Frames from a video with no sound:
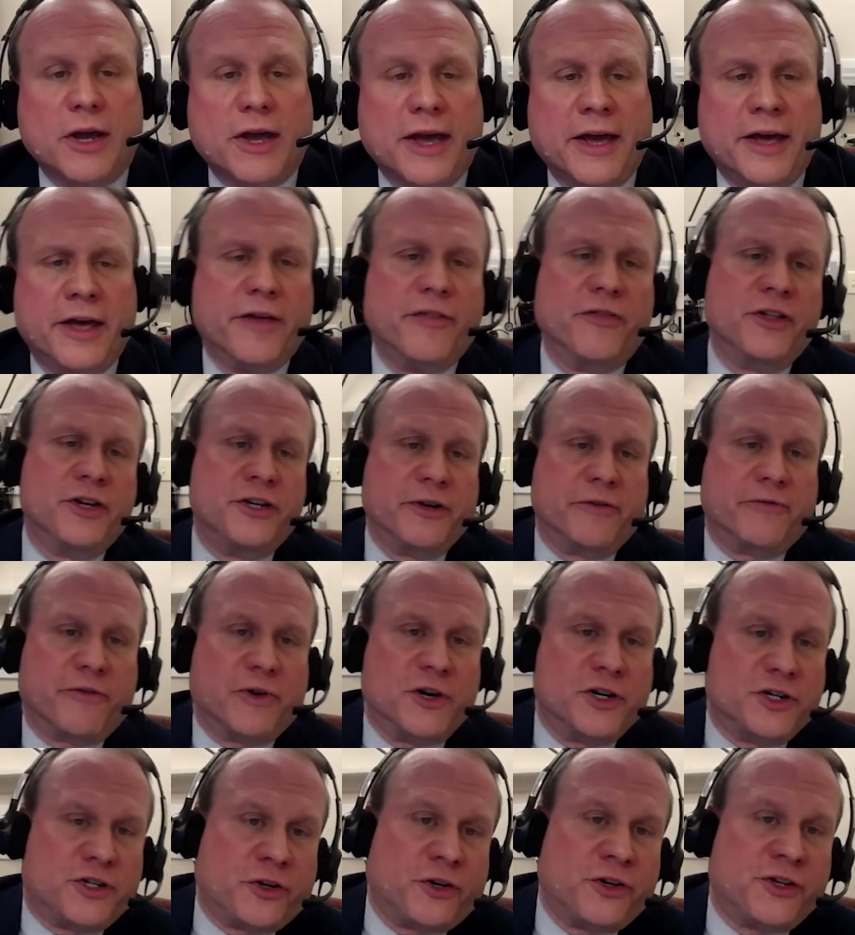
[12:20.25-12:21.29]
The
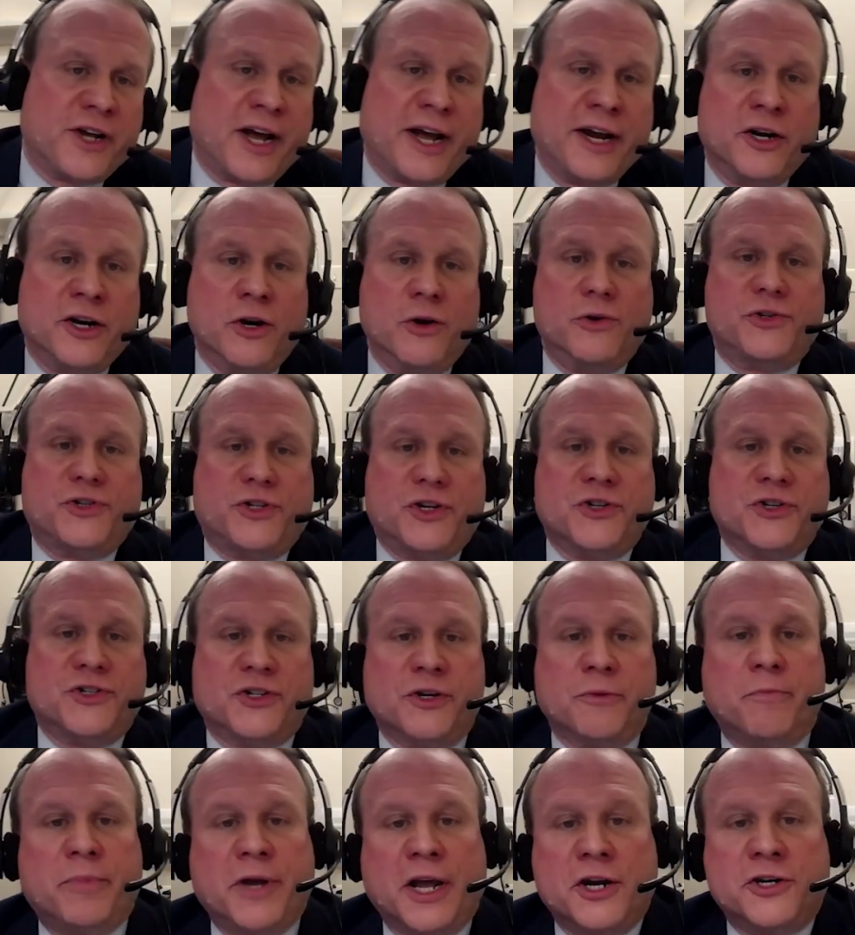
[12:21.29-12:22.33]
differential diagnosis
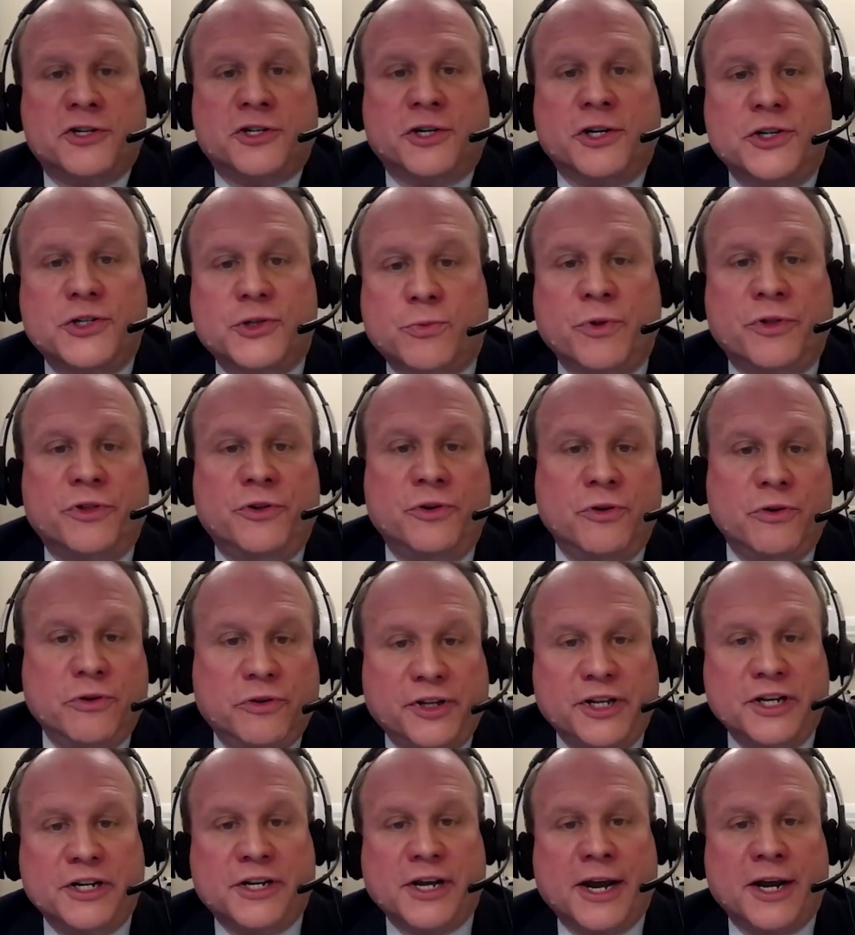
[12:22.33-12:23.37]
in patients with
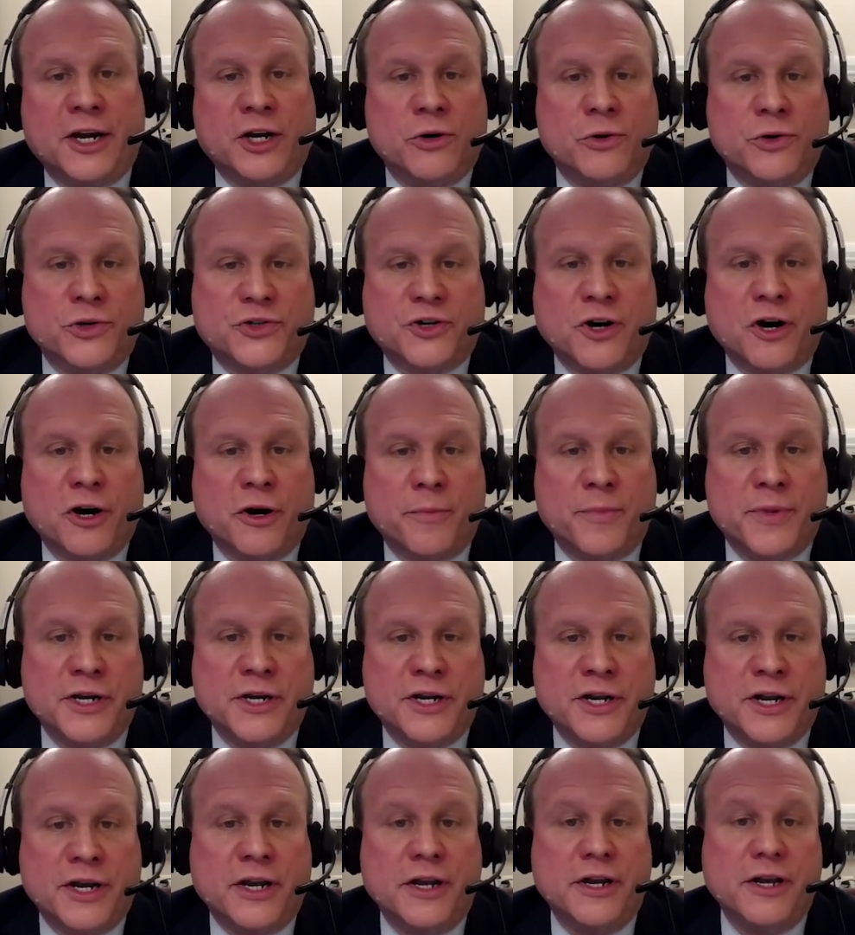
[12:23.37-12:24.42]
newly diagnosed
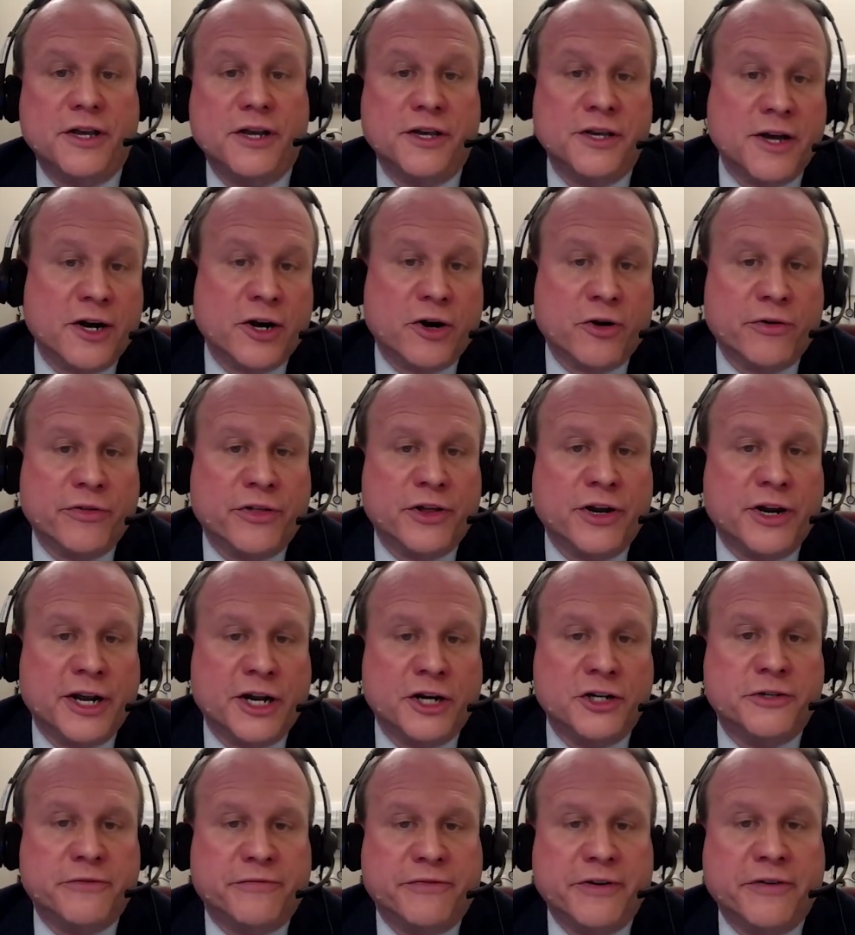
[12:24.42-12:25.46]
RBD younger than
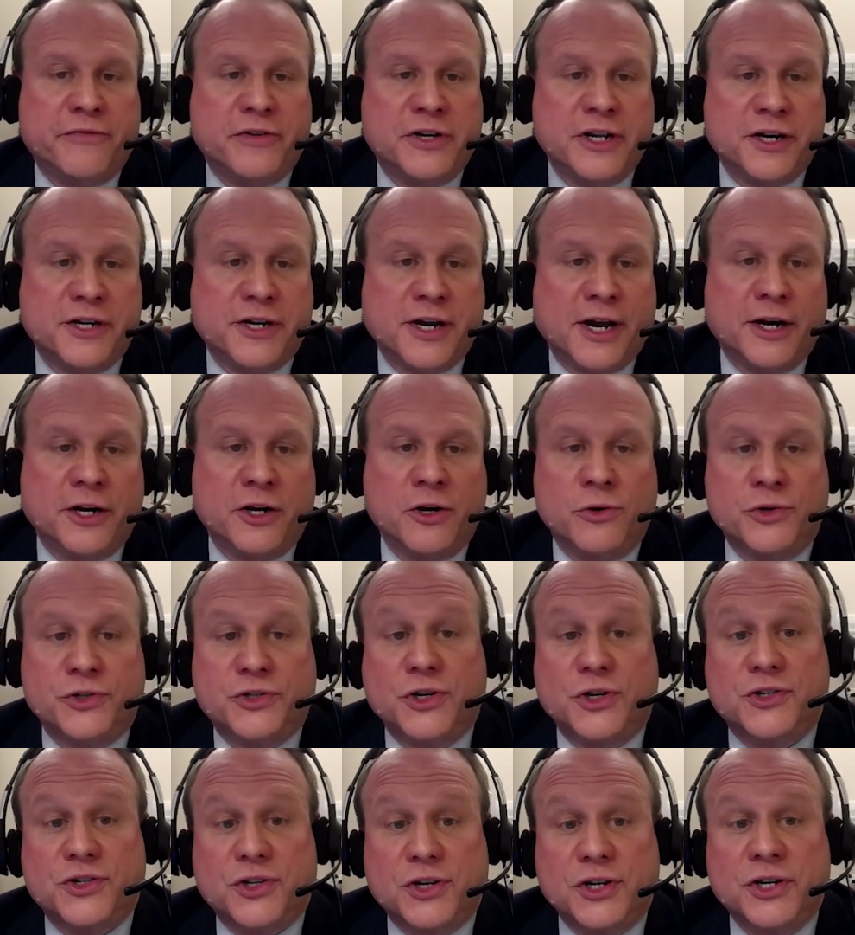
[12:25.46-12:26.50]
age 50 at
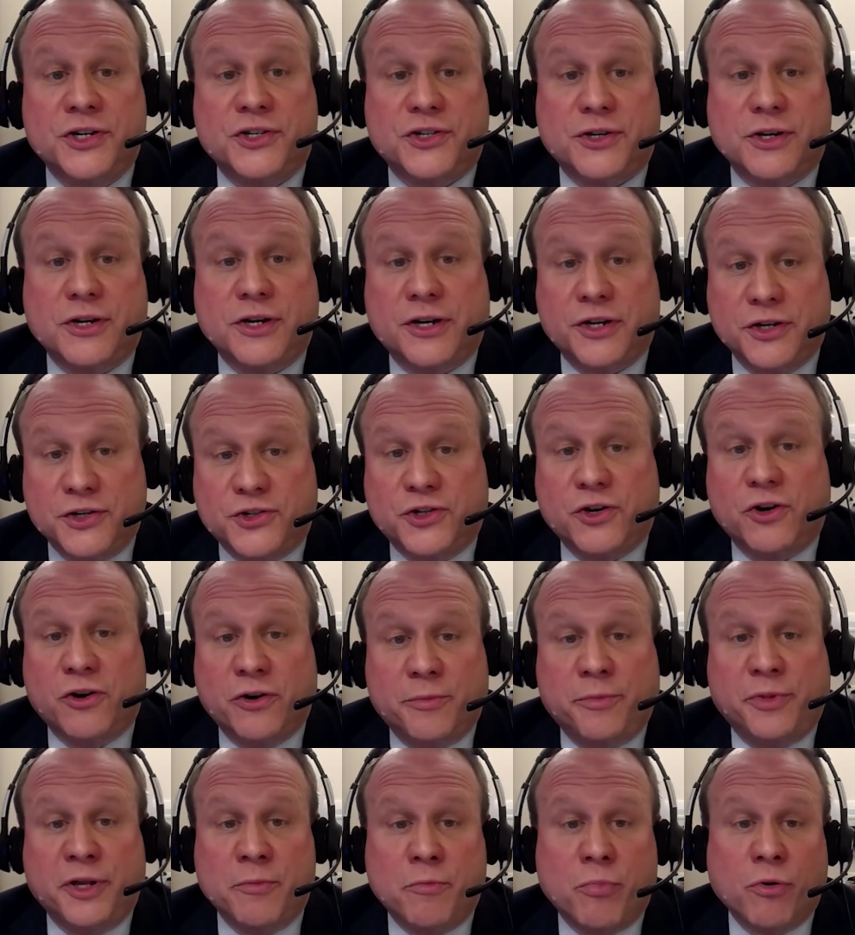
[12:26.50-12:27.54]
diagnosis is
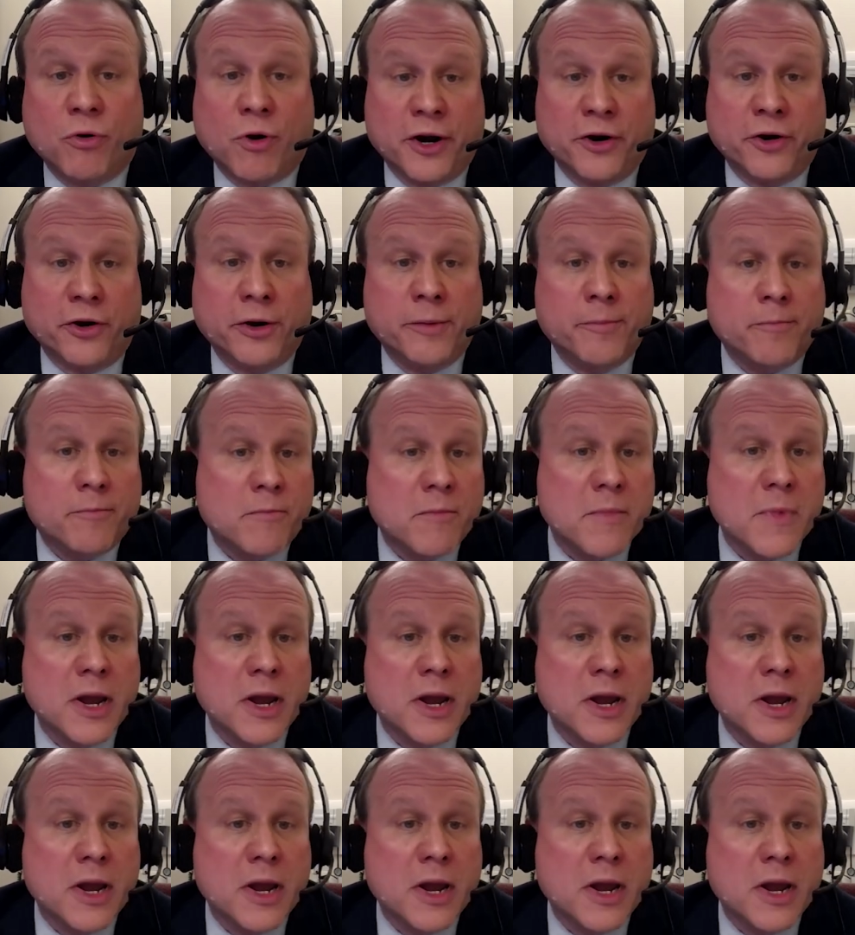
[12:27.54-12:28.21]
considerably broader.